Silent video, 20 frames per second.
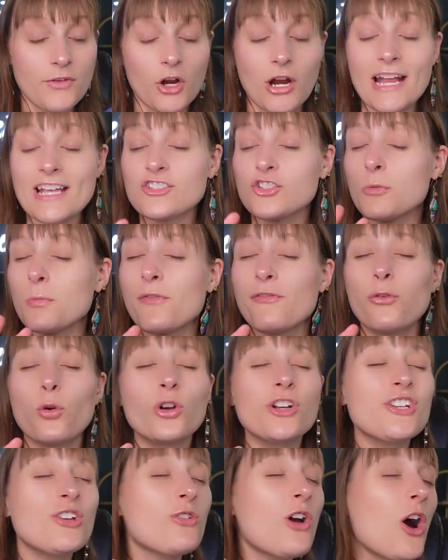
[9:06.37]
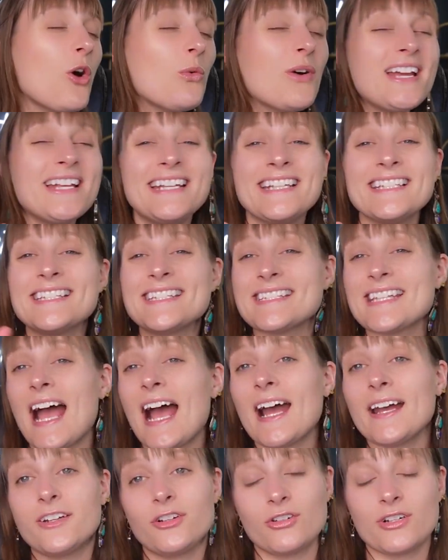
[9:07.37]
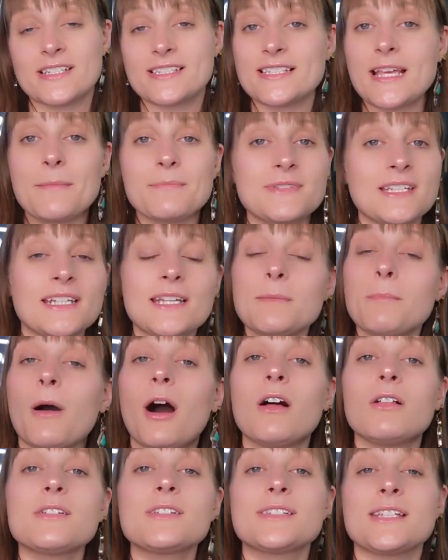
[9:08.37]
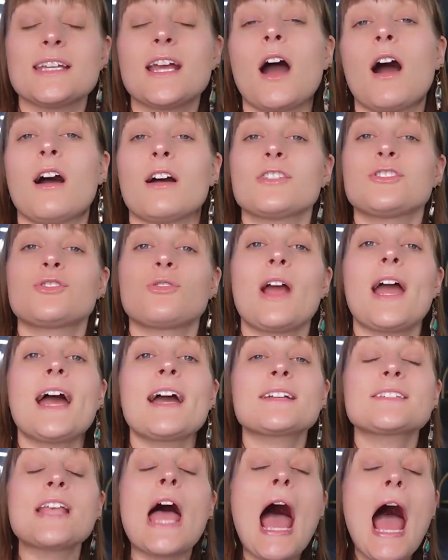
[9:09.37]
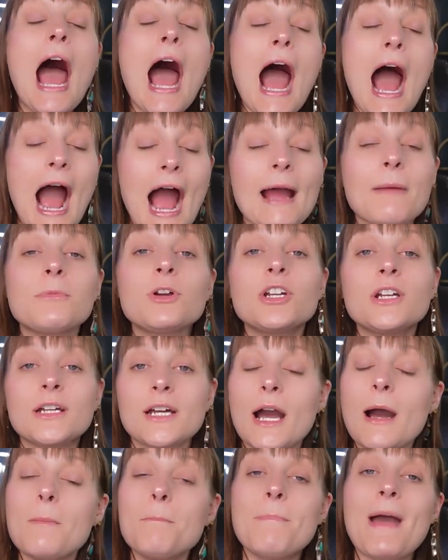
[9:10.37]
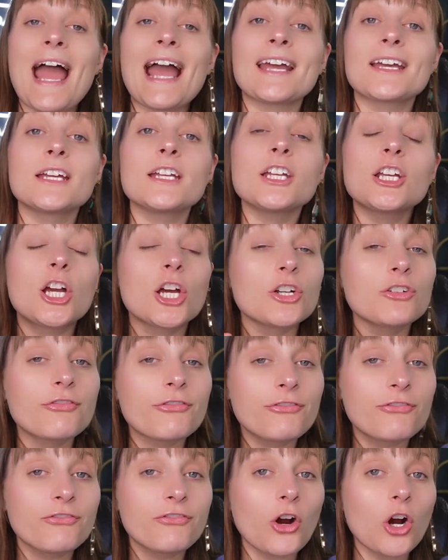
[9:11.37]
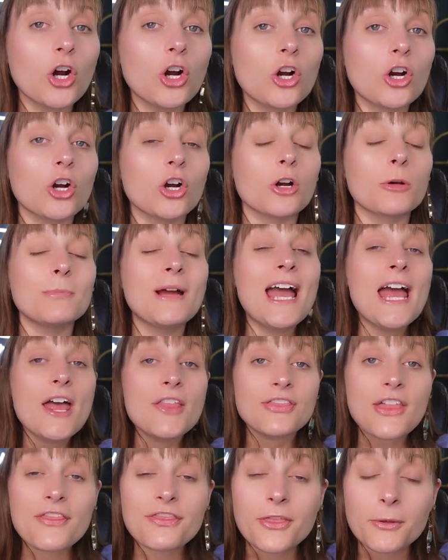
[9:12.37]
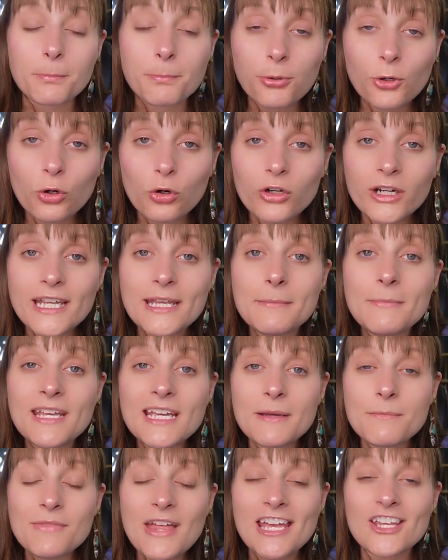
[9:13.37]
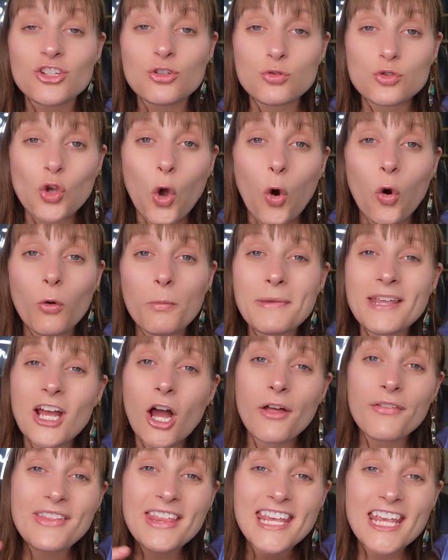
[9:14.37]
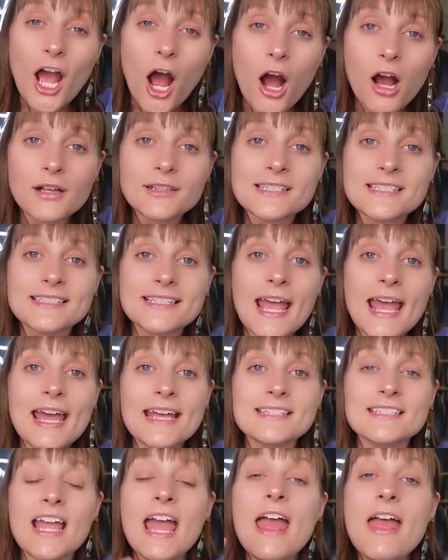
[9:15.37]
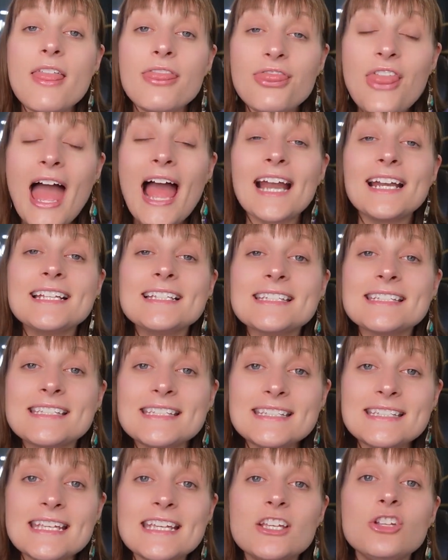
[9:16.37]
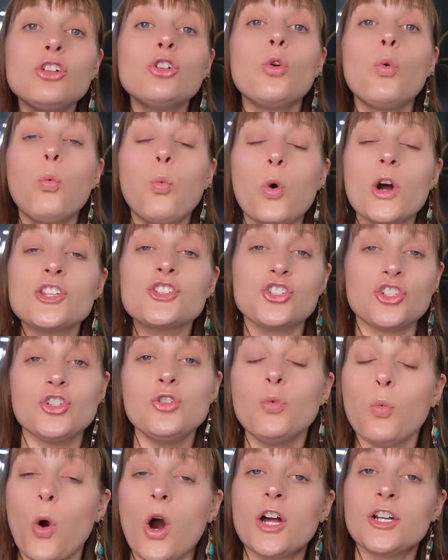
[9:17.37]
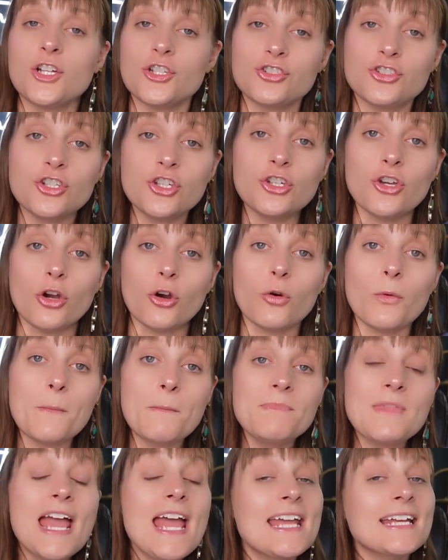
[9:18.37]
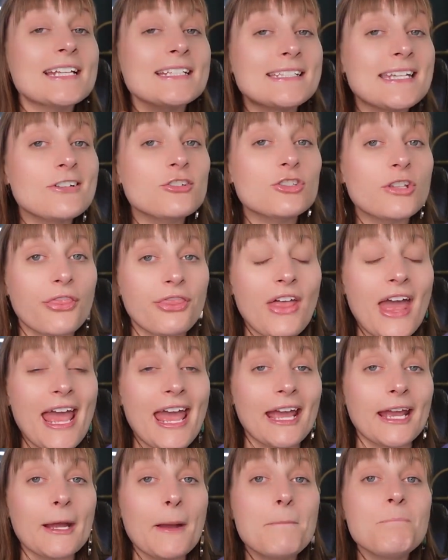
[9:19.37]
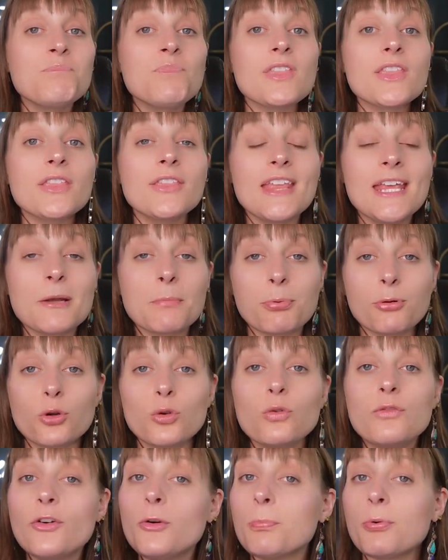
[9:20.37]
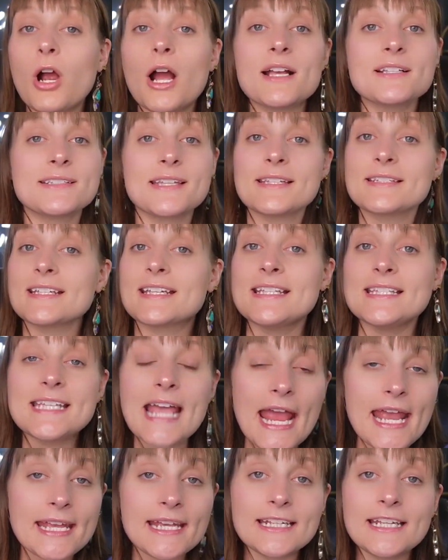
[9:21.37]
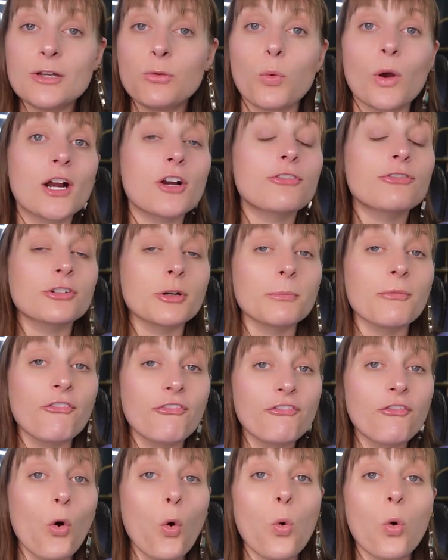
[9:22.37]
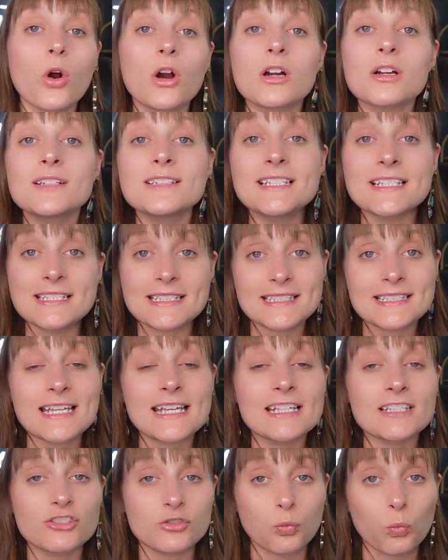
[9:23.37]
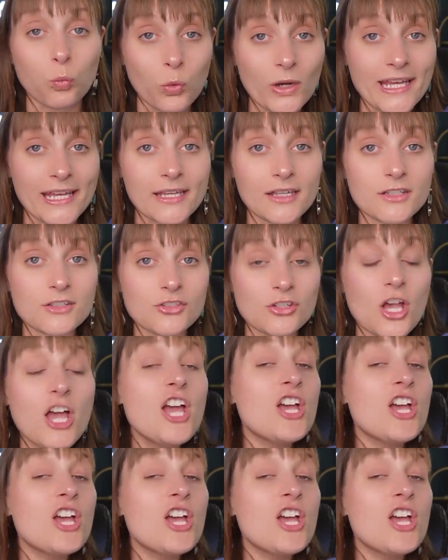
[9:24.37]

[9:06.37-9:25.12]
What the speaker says: All right, so before you go in and sign or accept any policy contracts, I'm going to come back and confirm that the premium that you told me on the onset, that is still what you want to do. Because here's the thing, the approval process can take anywhere from 4 to 6 weeks.